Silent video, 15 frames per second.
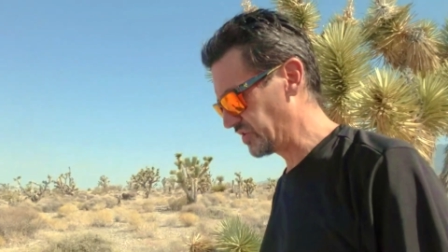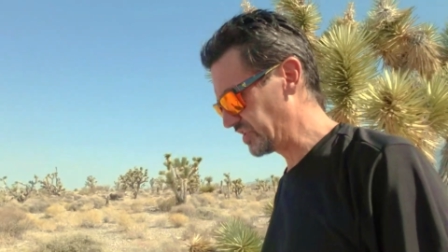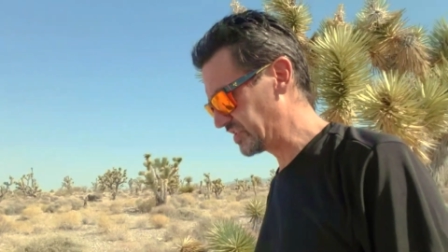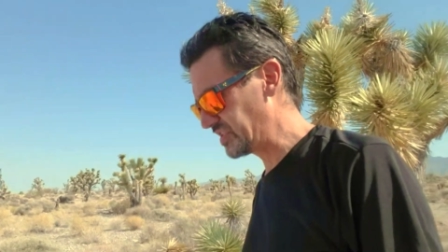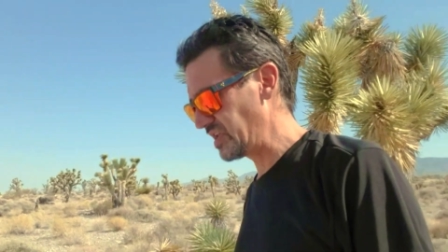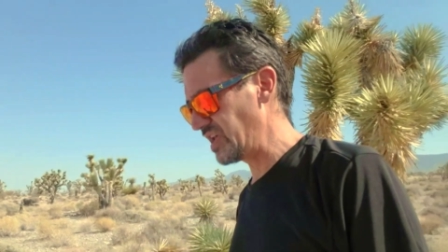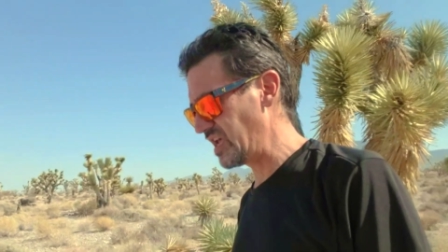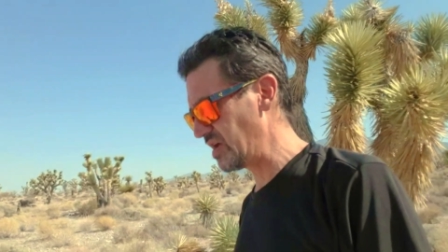Just
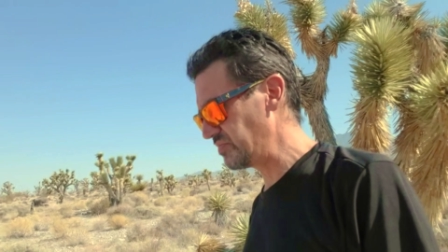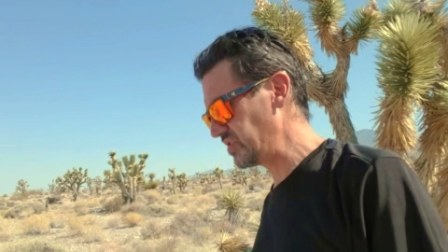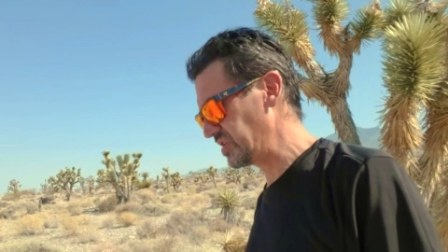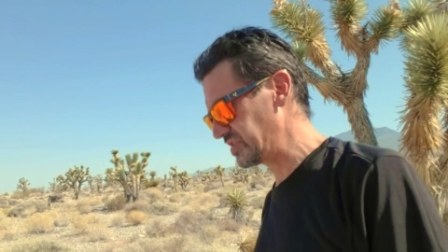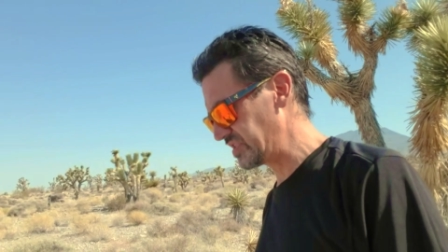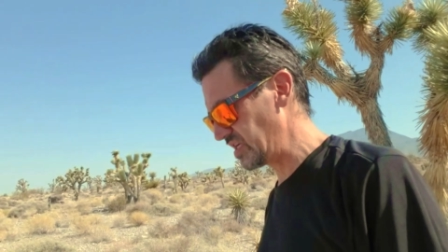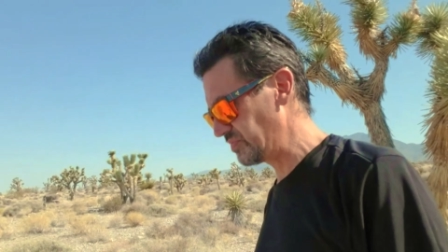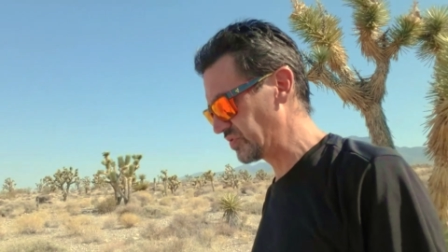the
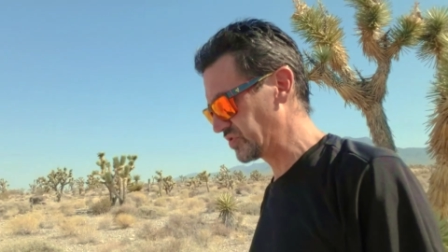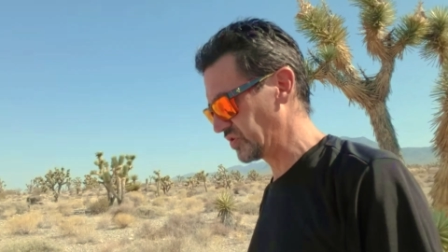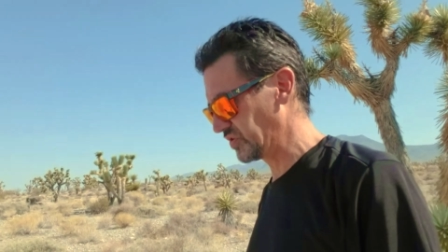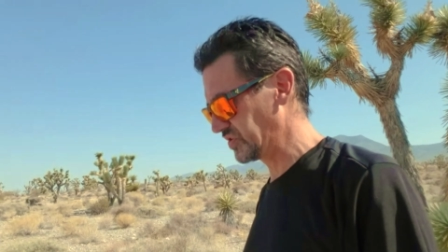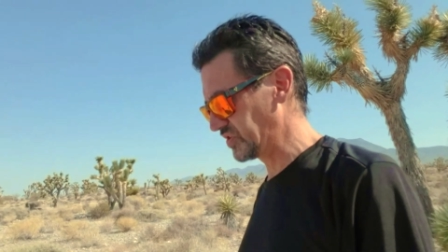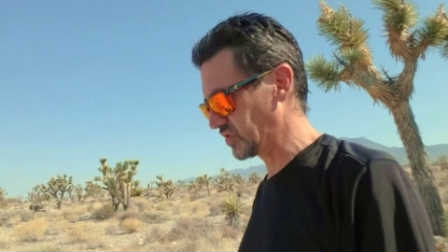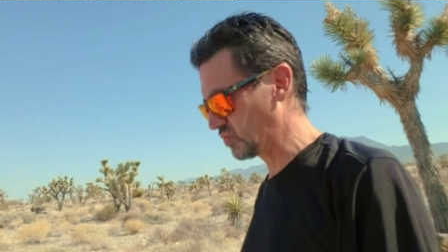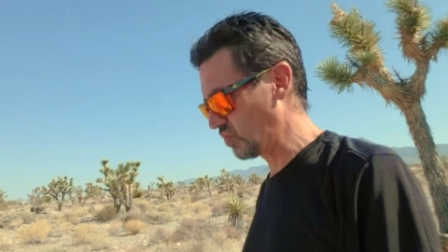ambient temperature
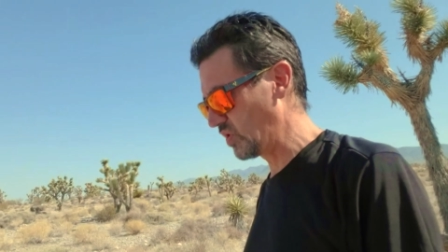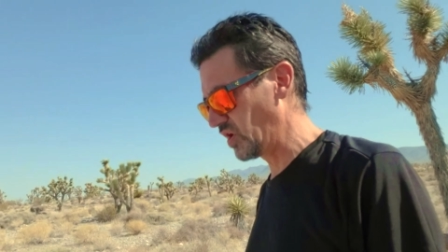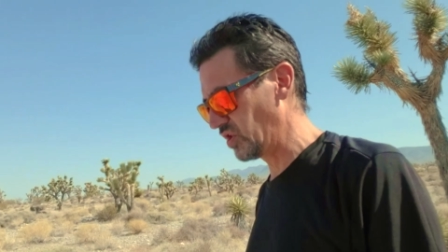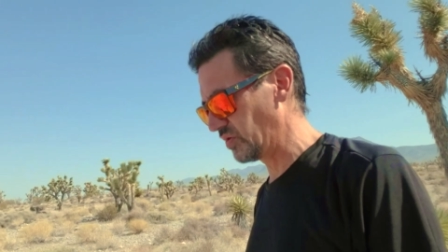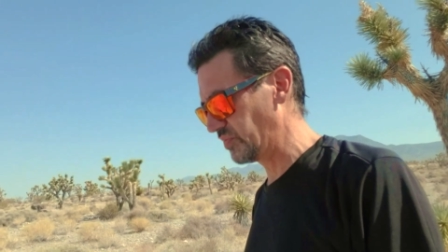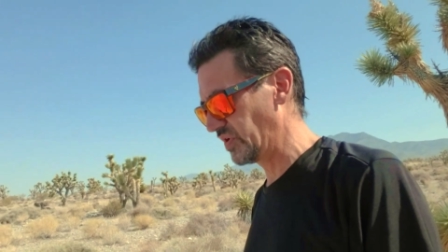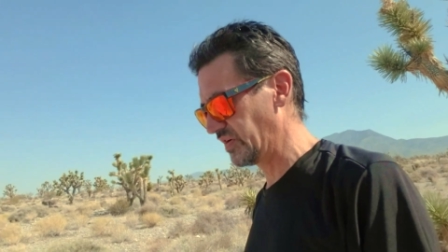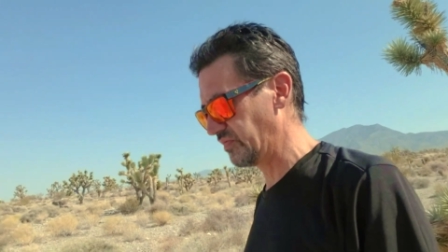is just well
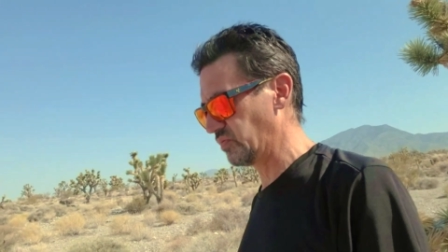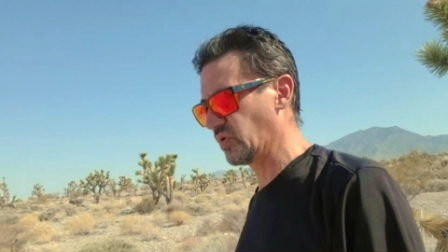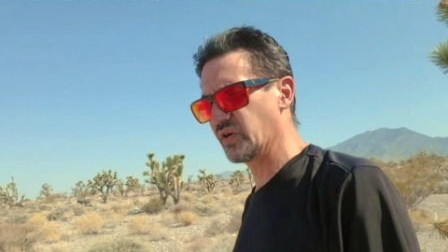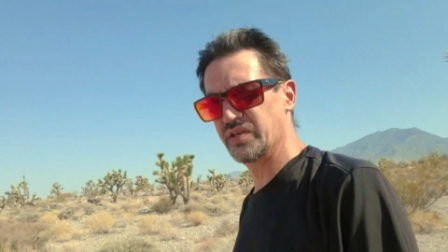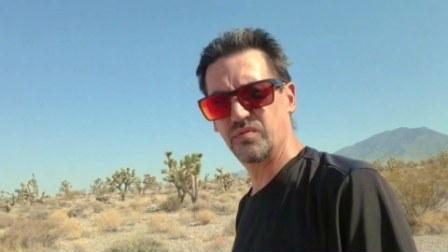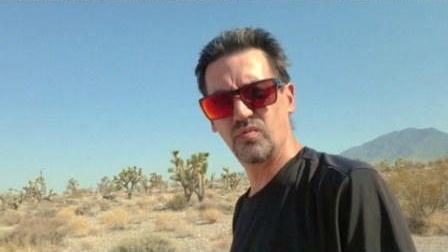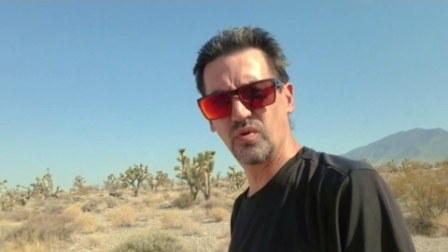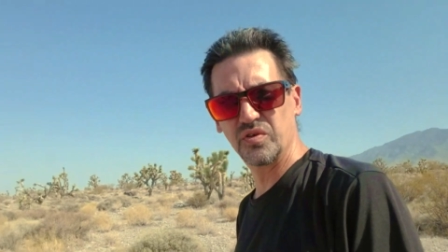above where
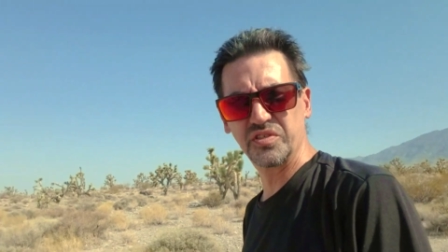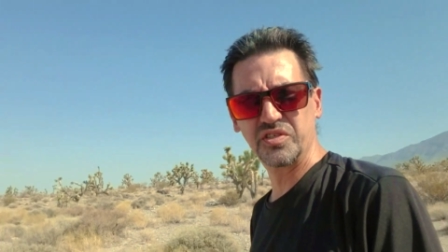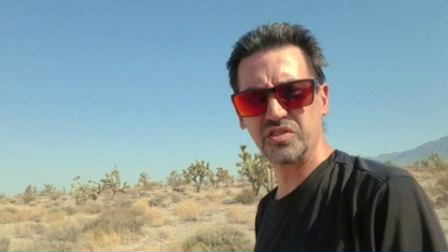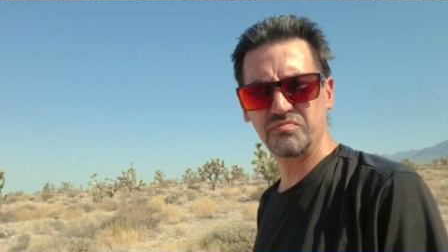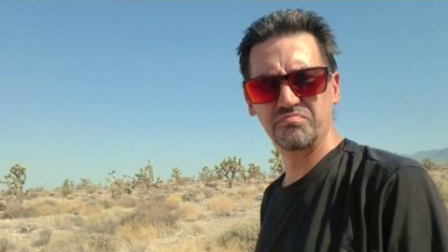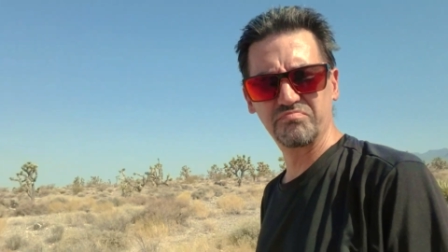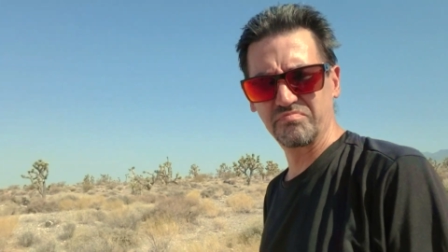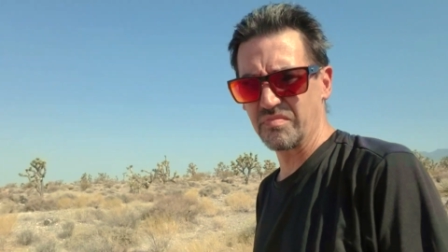it's,
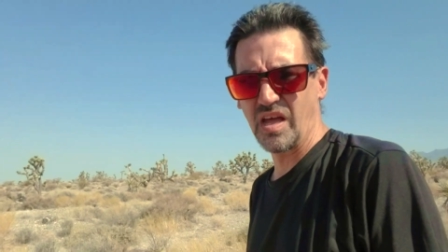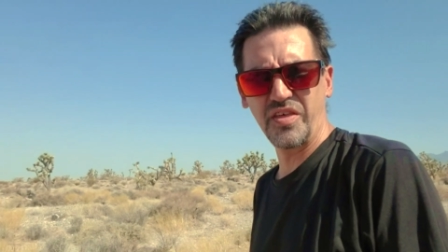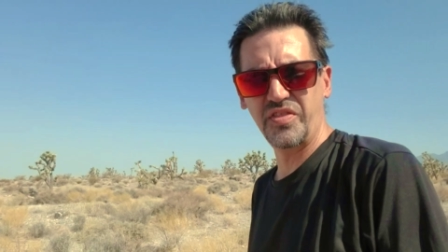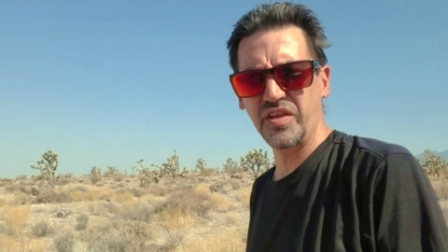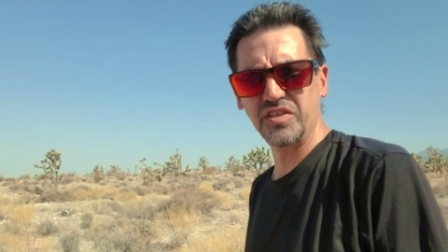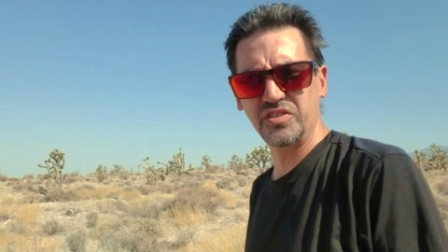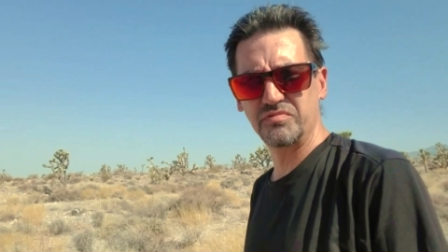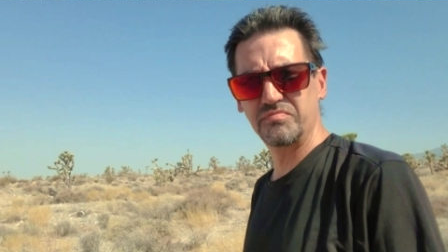I
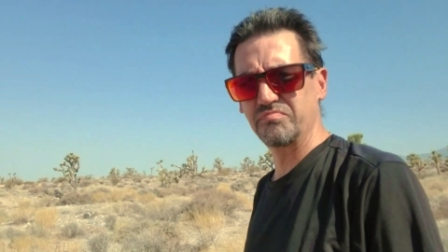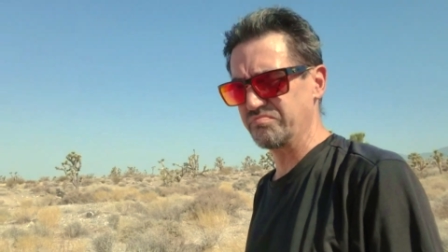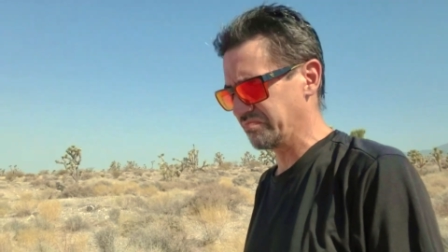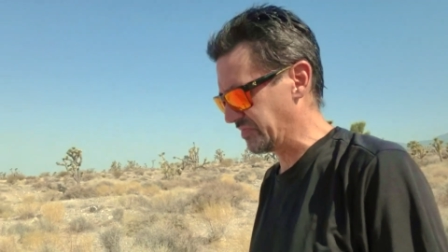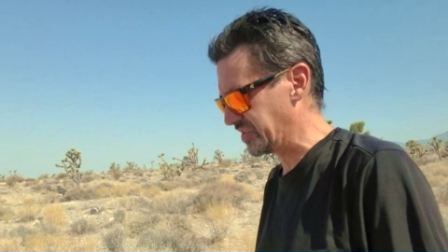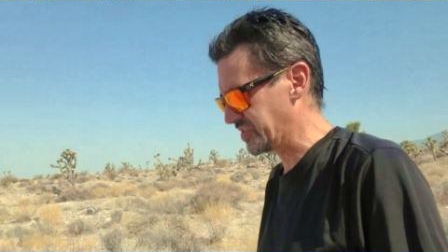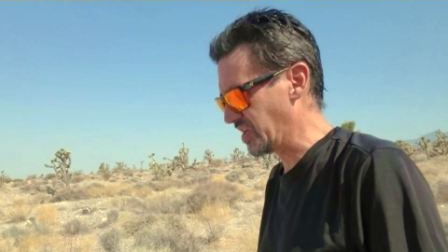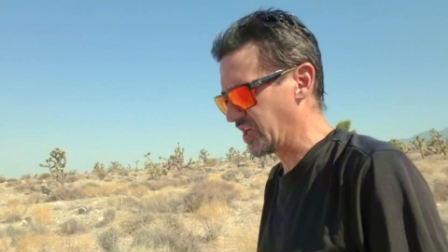think,
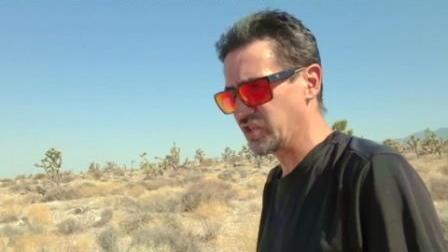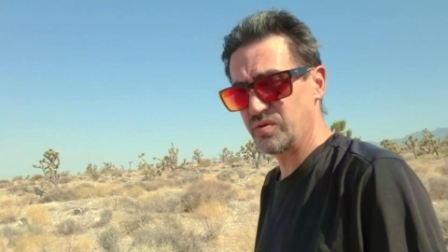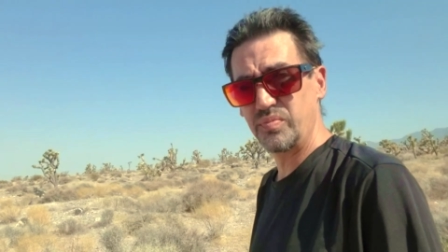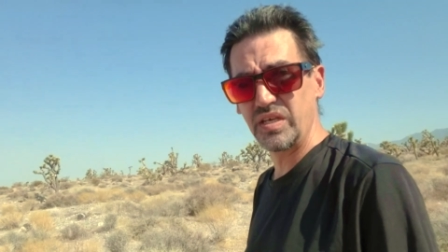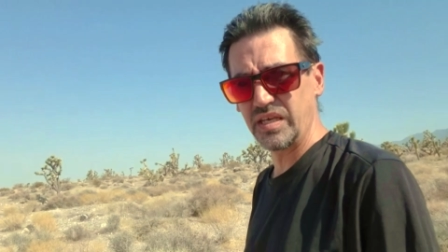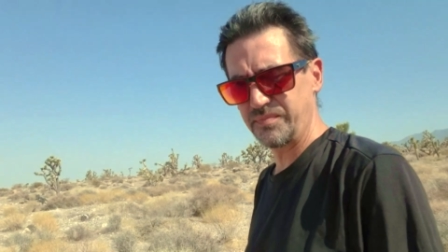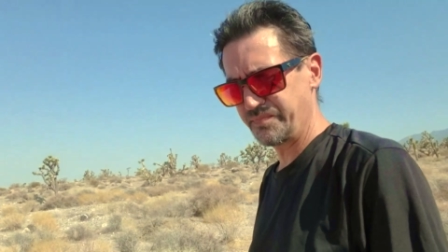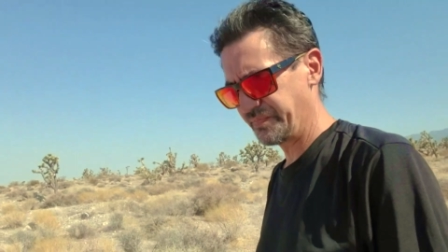designed to
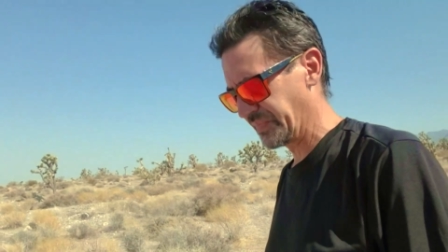be.